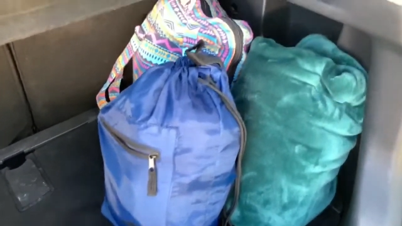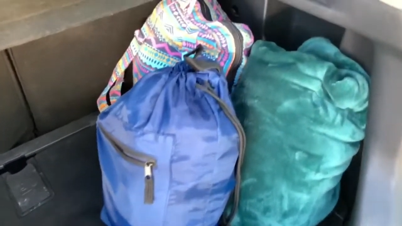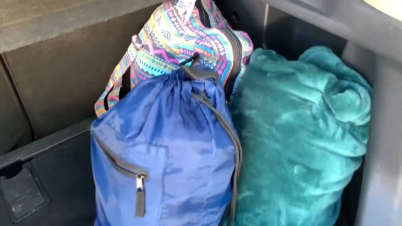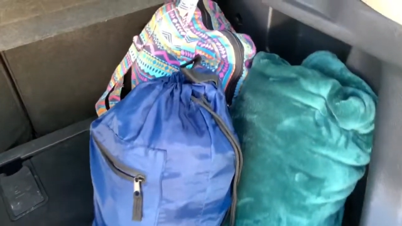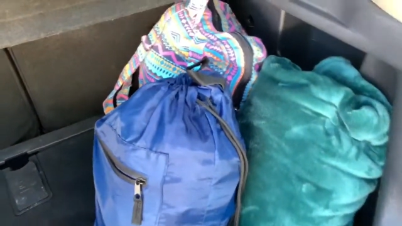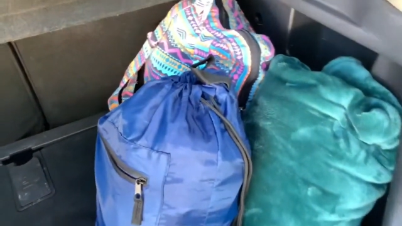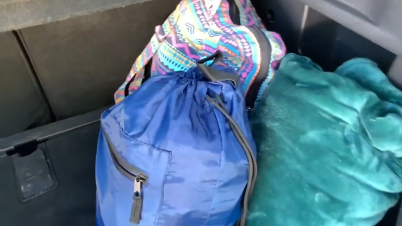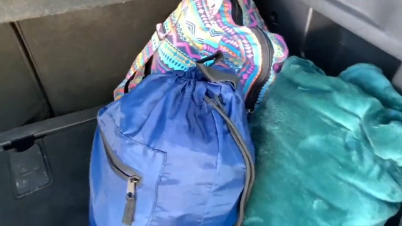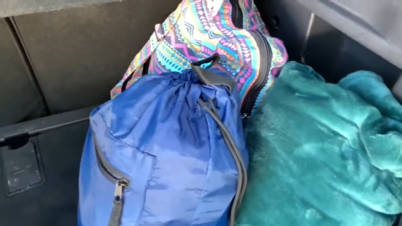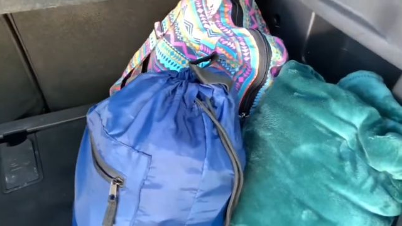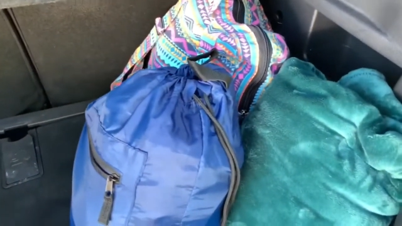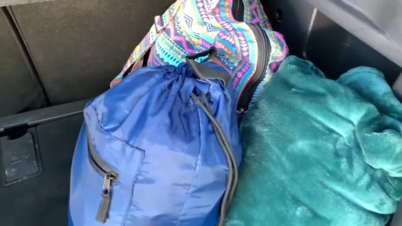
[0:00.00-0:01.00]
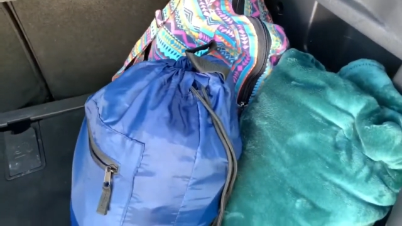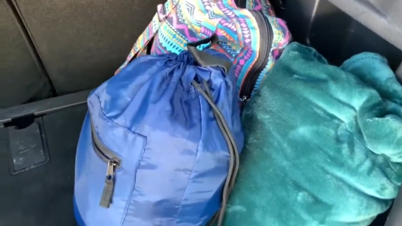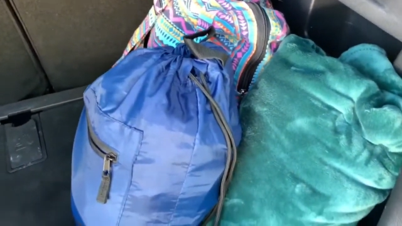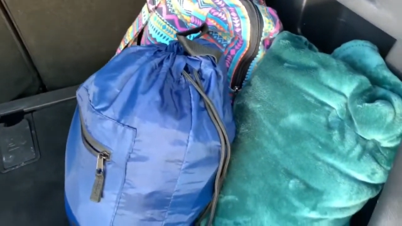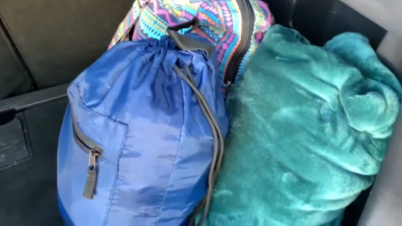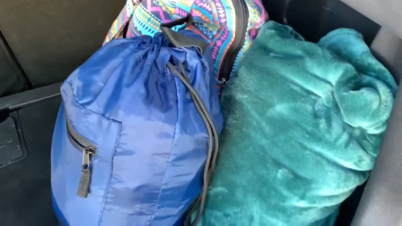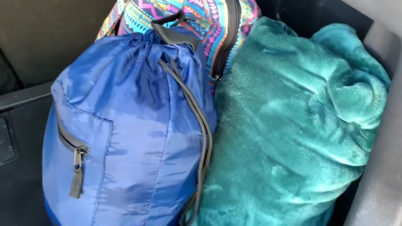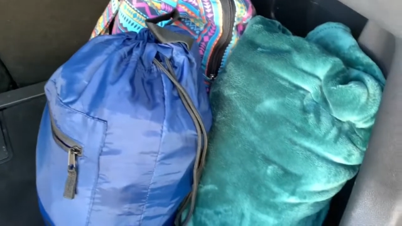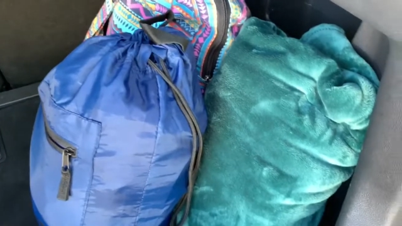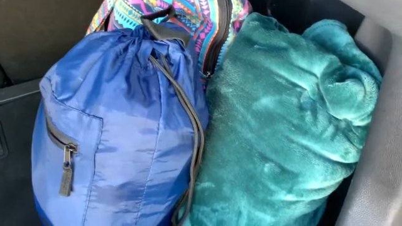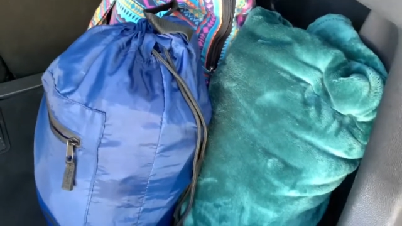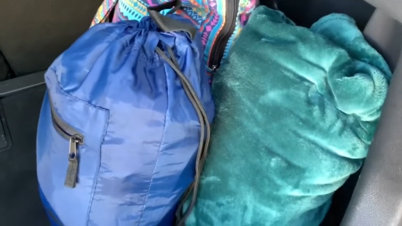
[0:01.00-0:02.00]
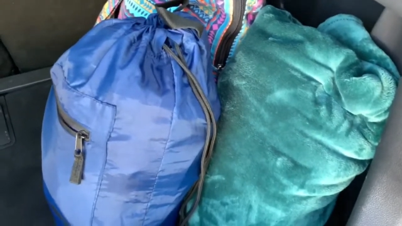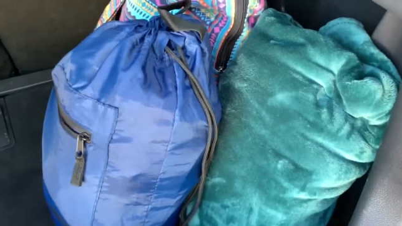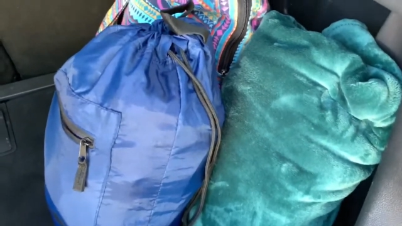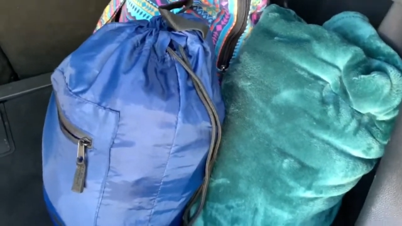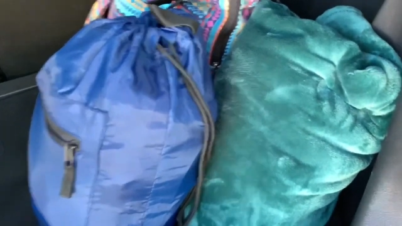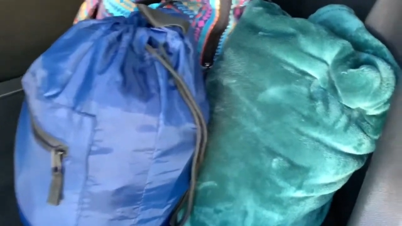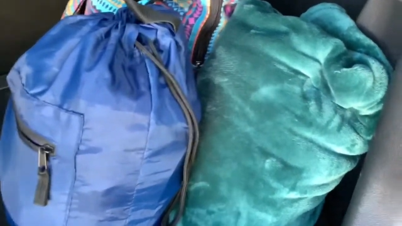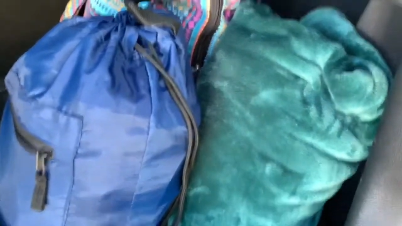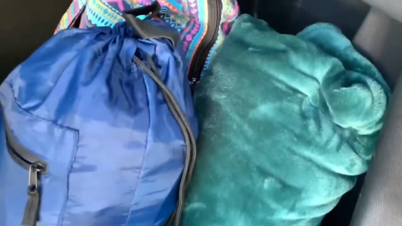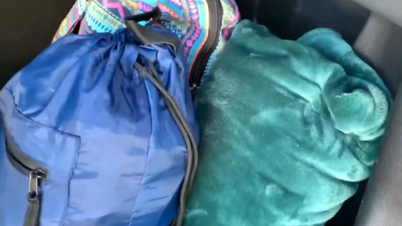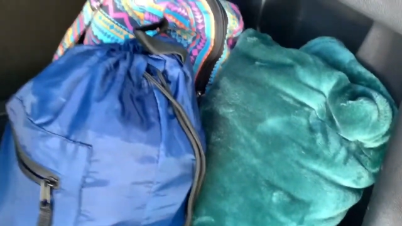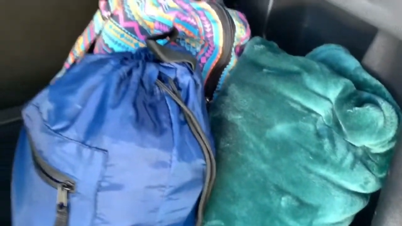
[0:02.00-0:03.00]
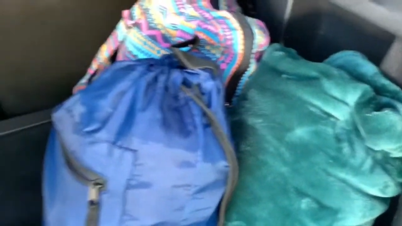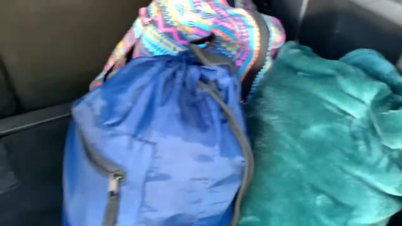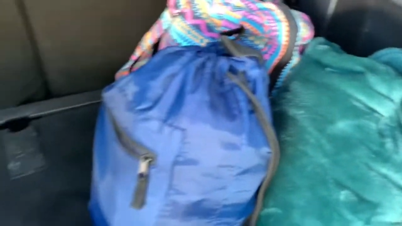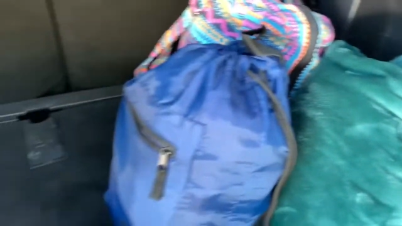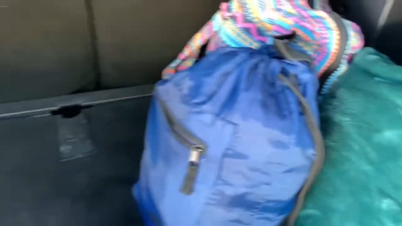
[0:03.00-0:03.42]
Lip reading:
[unreadable: no face in view]